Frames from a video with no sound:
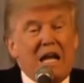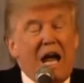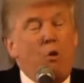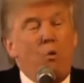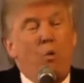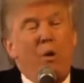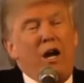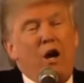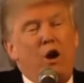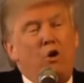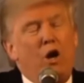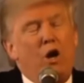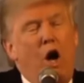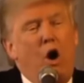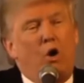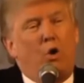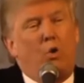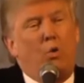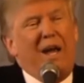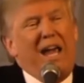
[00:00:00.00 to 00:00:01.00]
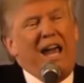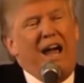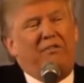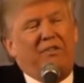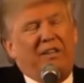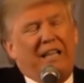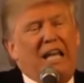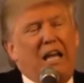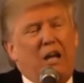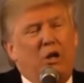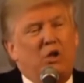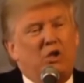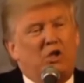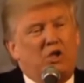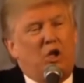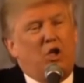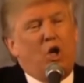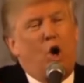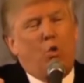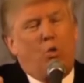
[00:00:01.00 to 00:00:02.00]
And we don't know it. We have leaders
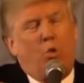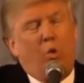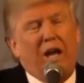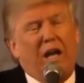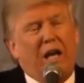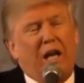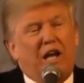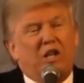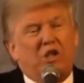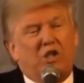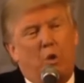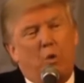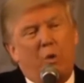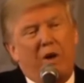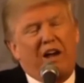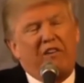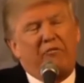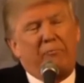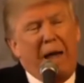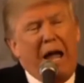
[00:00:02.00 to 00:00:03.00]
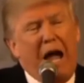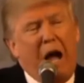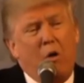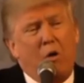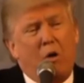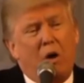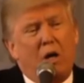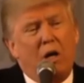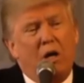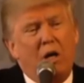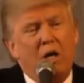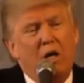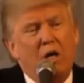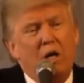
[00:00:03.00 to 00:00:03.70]
that don't realize that we have power.